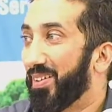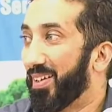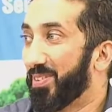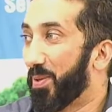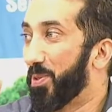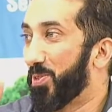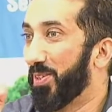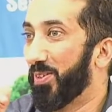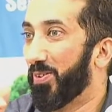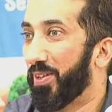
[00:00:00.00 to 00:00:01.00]
I bet you
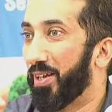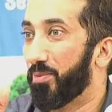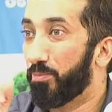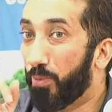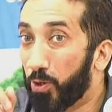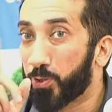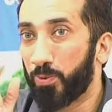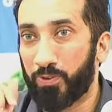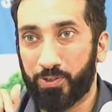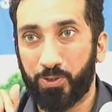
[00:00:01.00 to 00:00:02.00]
didn't know that. Most
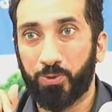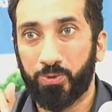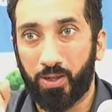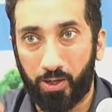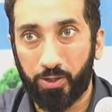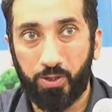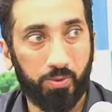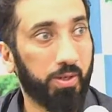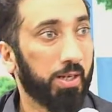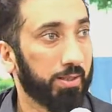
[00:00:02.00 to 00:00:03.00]
mufassirun
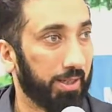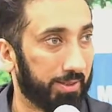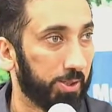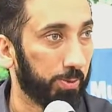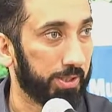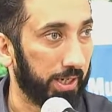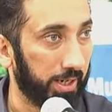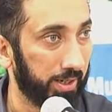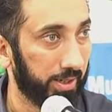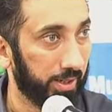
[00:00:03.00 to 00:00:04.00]
argue that this was
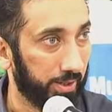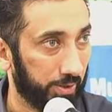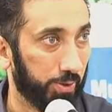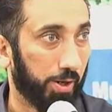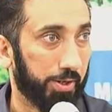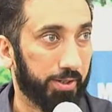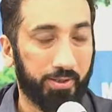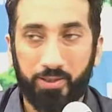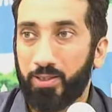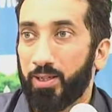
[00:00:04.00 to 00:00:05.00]
a
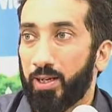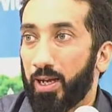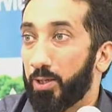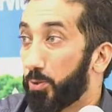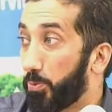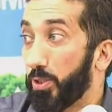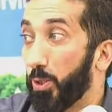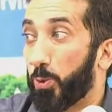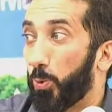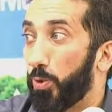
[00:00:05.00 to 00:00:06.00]
daughter. And it was
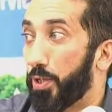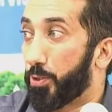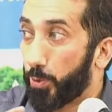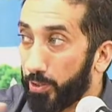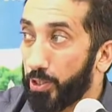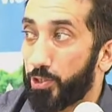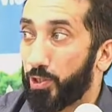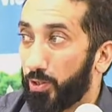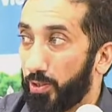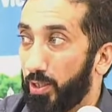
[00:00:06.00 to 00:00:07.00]
really cool that
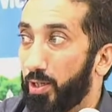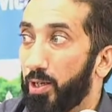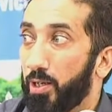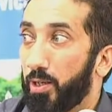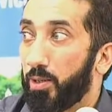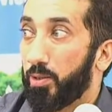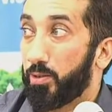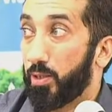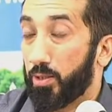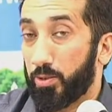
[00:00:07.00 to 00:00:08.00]
traditionally
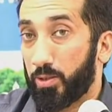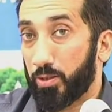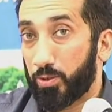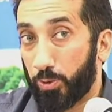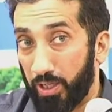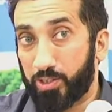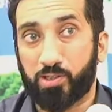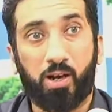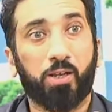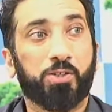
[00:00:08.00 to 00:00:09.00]
the great
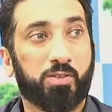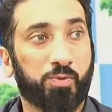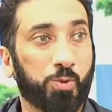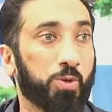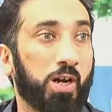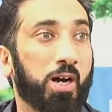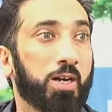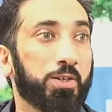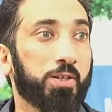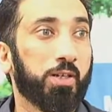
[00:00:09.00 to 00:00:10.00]
scholars of the
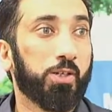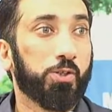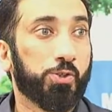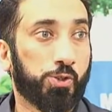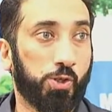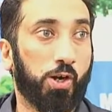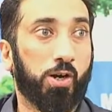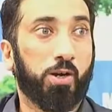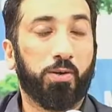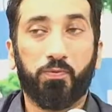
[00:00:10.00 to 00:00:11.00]
Quran
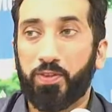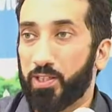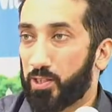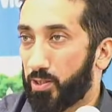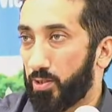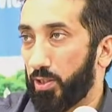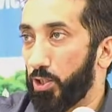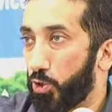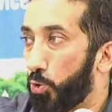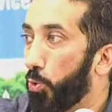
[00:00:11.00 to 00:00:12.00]
saw
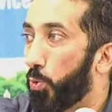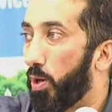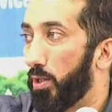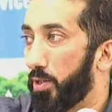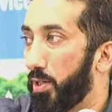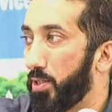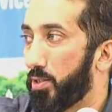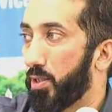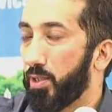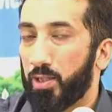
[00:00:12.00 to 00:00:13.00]
these two
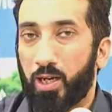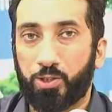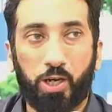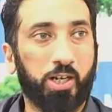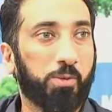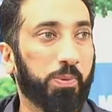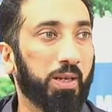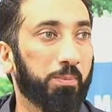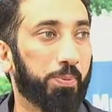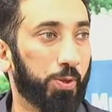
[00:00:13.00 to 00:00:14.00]
qualities, a child
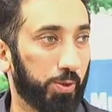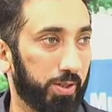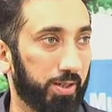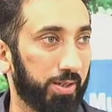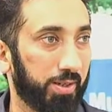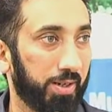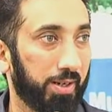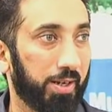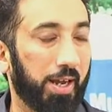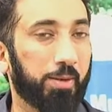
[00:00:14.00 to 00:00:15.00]
being purer
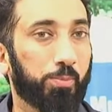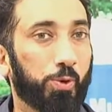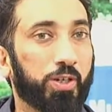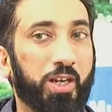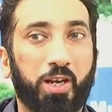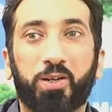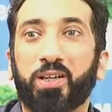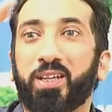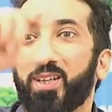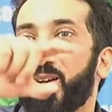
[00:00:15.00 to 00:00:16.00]
and more
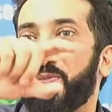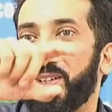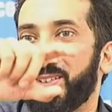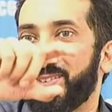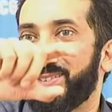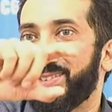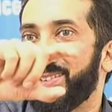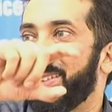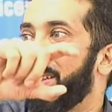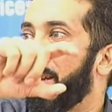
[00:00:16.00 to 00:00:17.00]
caring and loving,
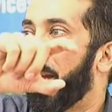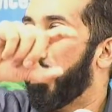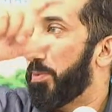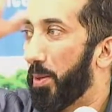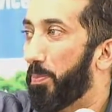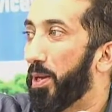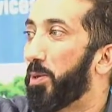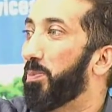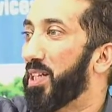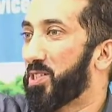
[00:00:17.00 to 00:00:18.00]
and a
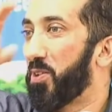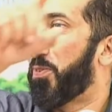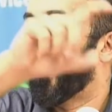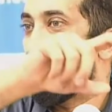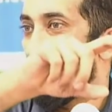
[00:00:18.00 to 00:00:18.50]
better blessing for the